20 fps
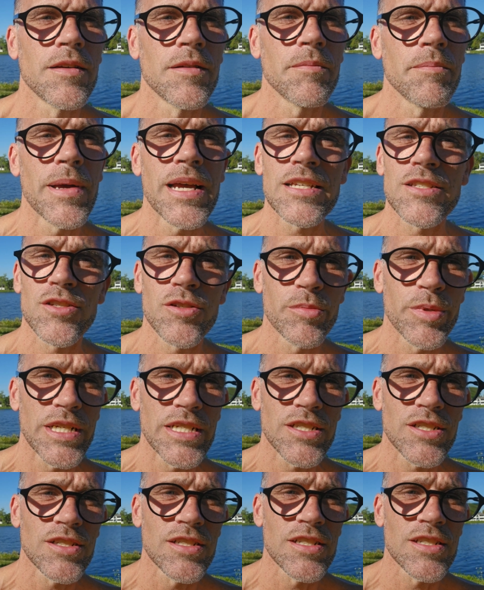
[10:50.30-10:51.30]

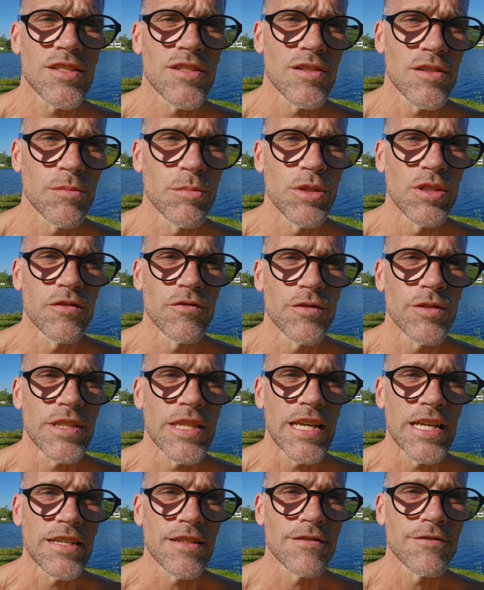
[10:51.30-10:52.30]
Masturbation is still a beautiful
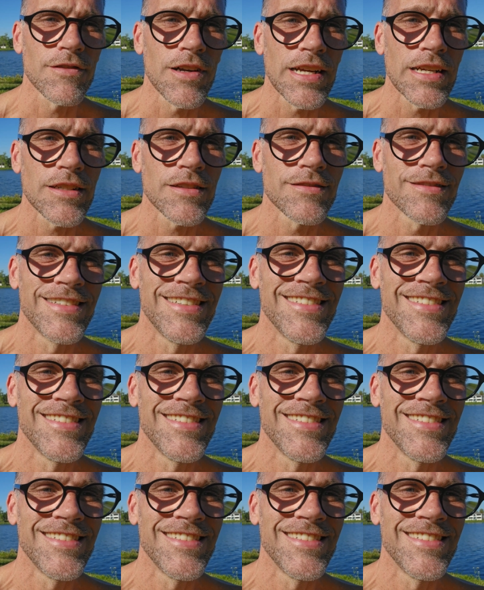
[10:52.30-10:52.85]
thing, right?